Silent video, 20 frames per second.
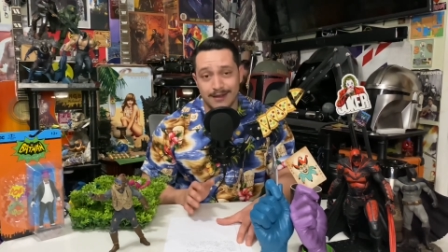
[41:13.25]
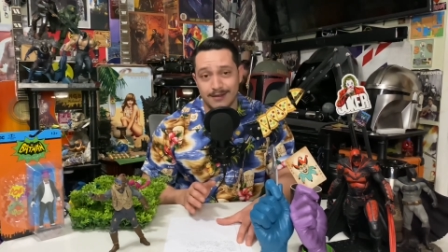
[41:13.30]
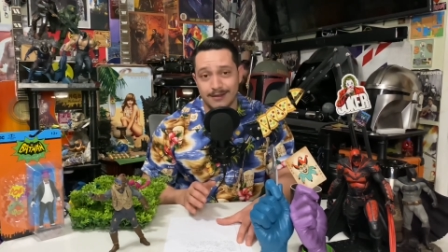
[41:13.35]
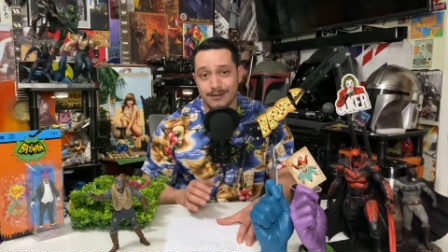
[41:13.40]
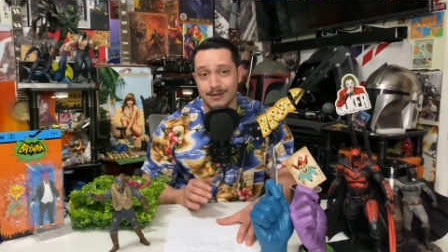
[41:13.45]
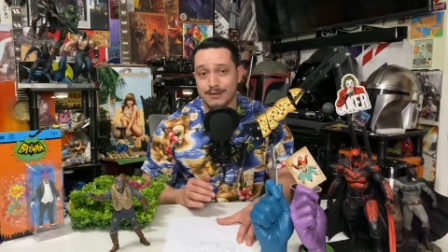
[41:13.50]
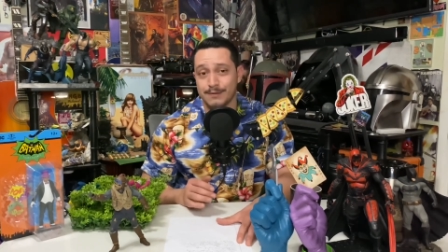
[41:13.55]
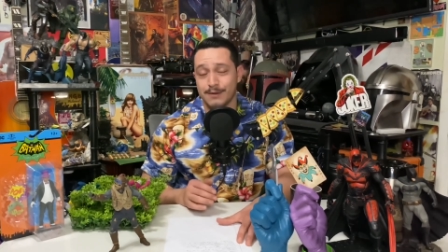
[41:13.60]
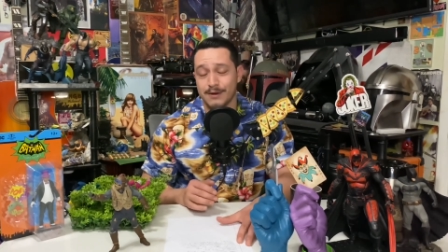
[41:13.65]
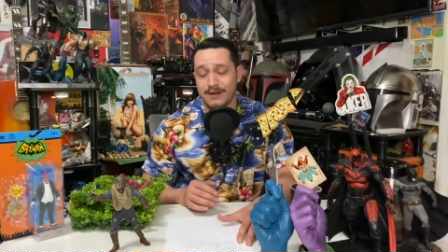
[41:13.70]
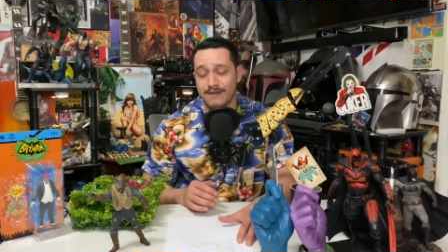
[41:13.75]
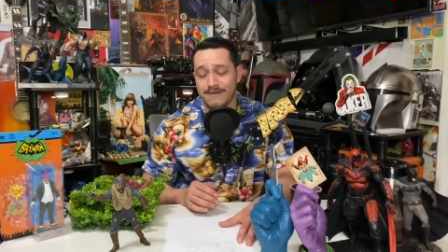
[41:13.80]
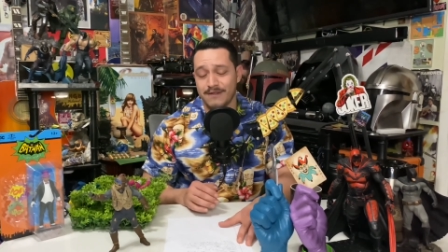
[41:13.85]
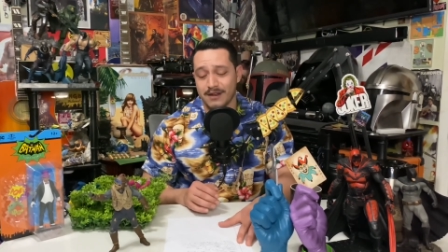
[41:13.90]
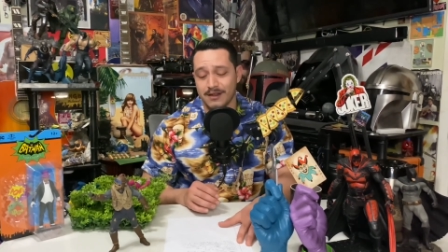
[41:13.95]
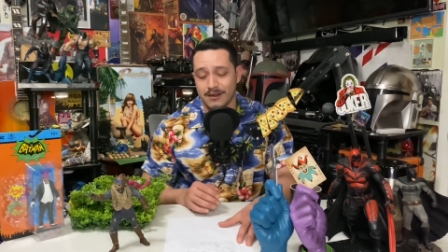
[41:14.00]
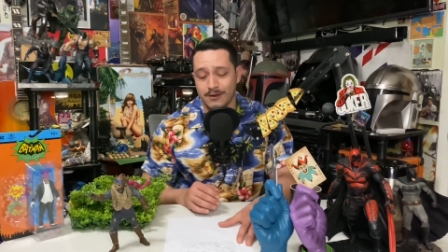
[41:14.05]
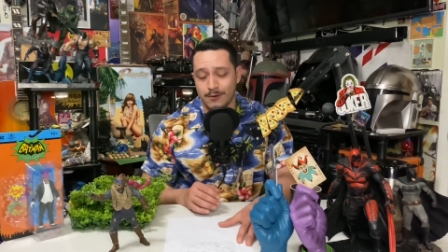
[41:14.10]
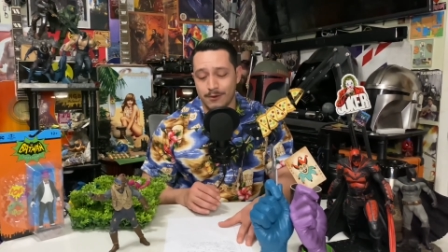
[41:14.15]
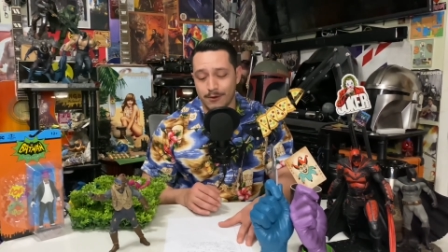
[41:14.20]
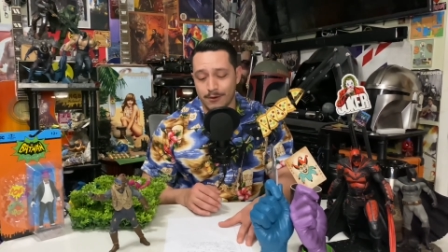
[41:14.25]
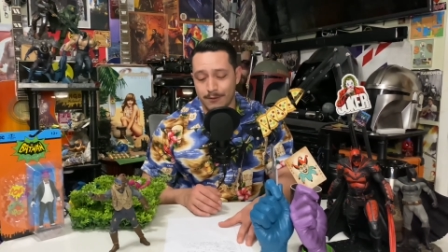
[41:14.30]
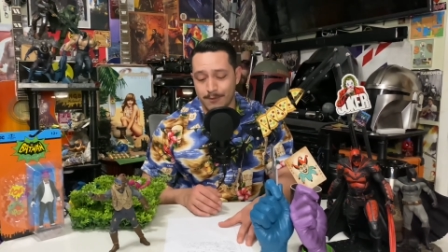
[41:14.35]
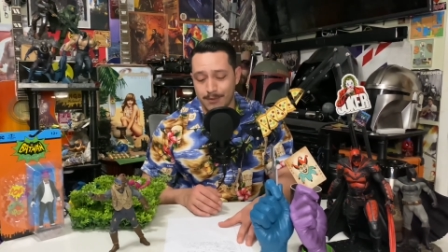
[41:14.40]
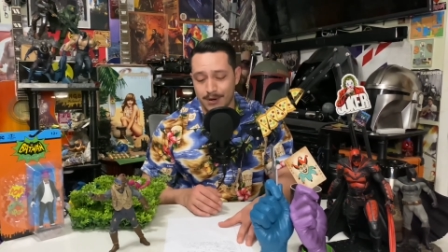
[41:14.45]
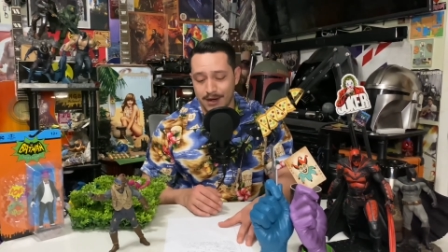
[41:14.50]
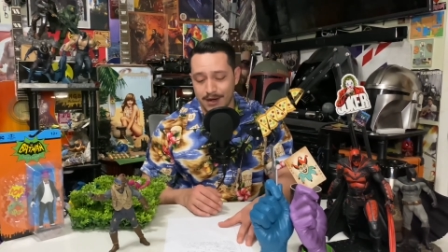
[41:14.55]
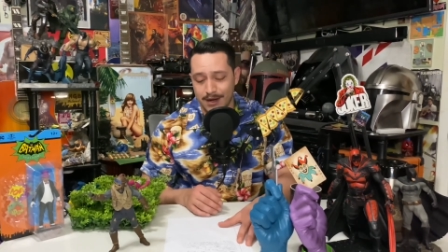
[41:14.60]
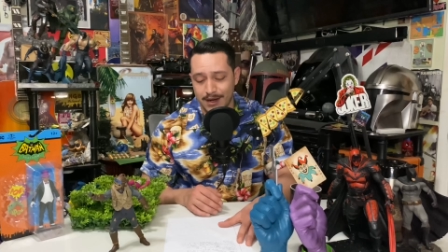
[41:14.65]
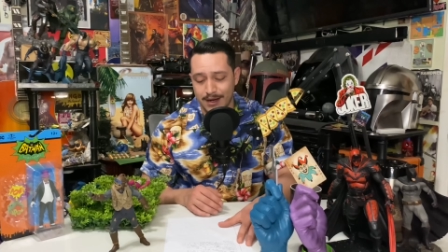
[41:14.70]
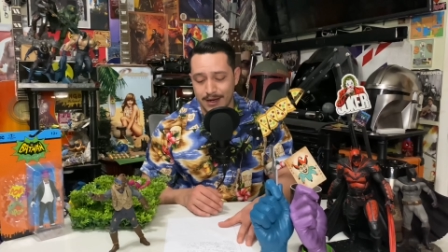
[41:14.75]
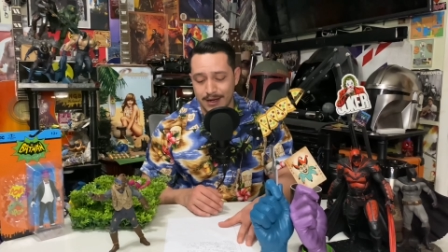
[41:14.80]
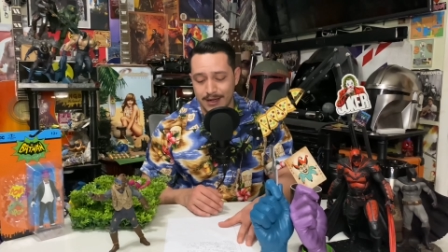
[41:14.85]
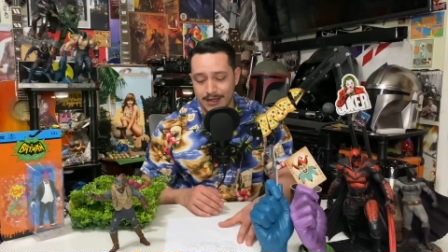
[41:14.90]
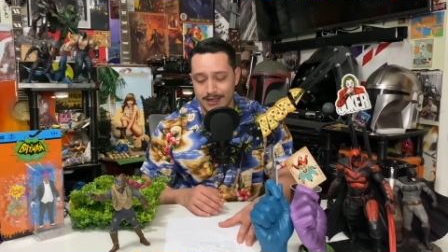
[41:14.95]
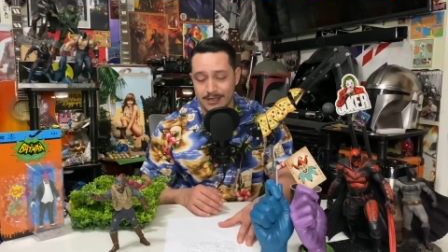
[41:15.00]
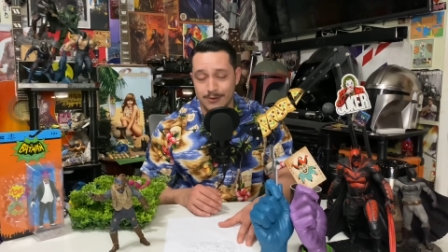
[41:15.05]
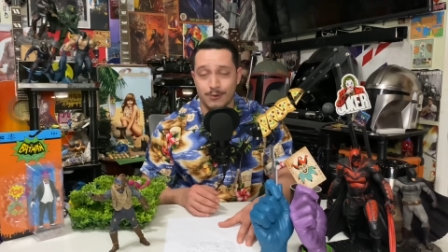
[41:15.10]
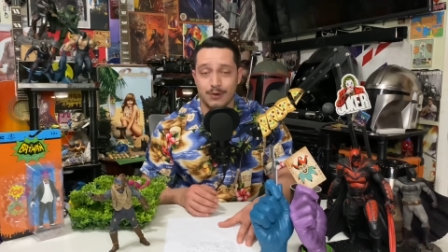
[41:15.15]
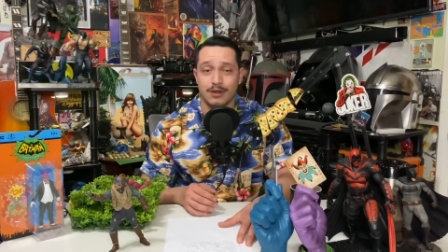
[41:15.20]
looks pretty fucking cool, but uh,
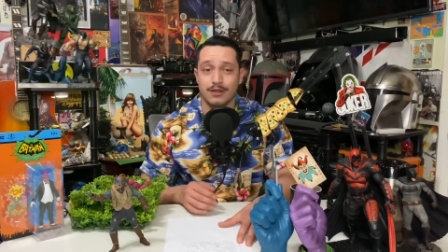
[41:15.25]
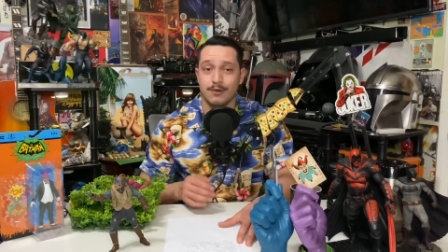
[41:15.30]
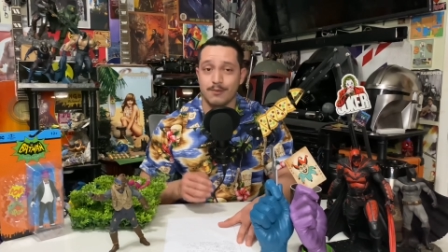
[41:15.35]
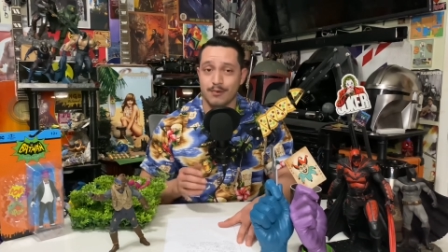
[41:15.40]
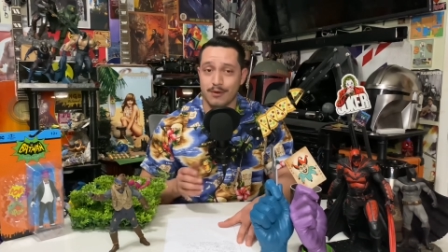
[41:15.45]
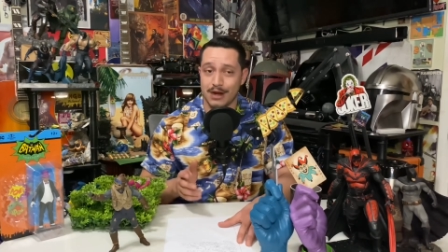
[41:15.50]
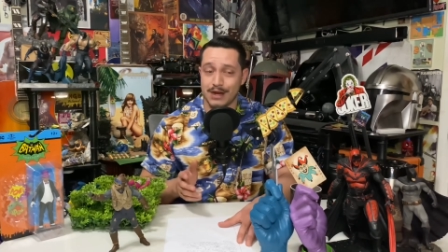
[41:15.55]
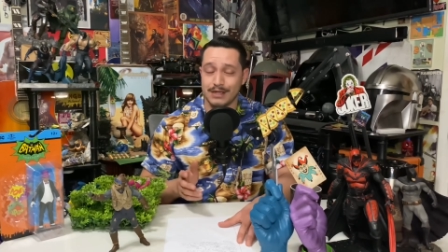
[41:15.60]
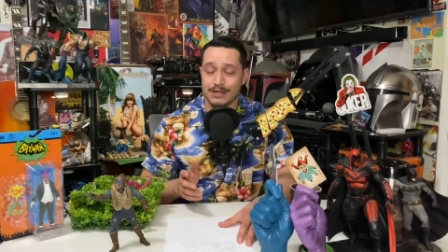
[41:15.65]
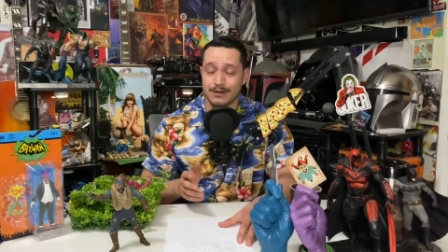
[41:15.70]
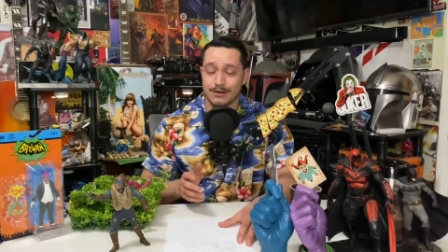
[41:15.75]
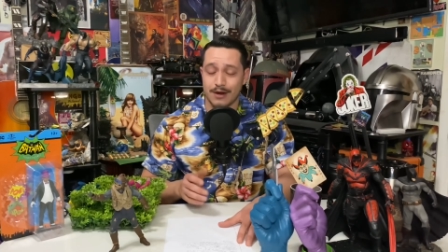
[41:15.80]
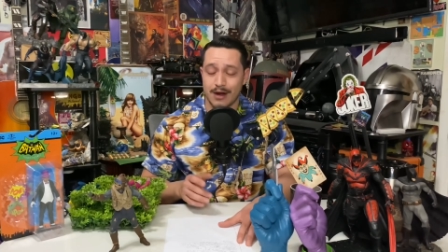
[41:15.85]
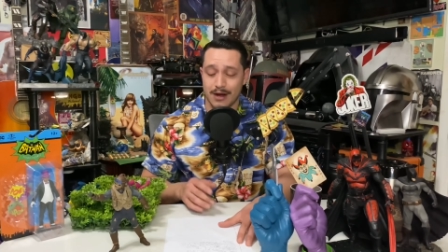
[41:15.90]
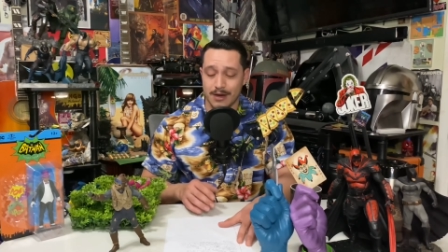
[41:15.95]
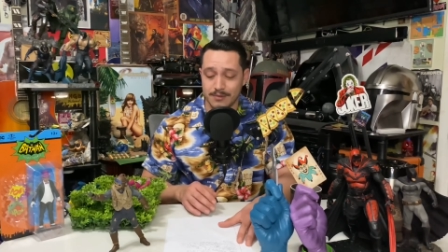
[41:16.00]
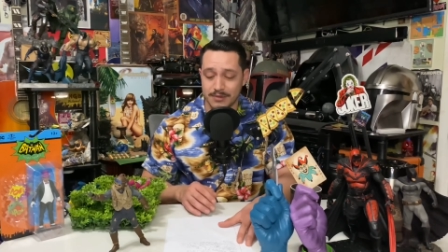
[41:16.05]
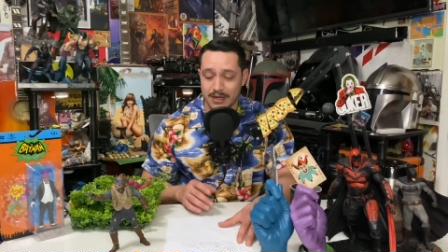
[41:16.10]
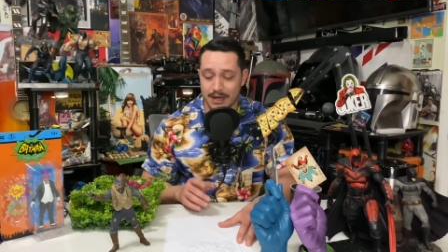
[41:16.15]
it's one of the pricier items.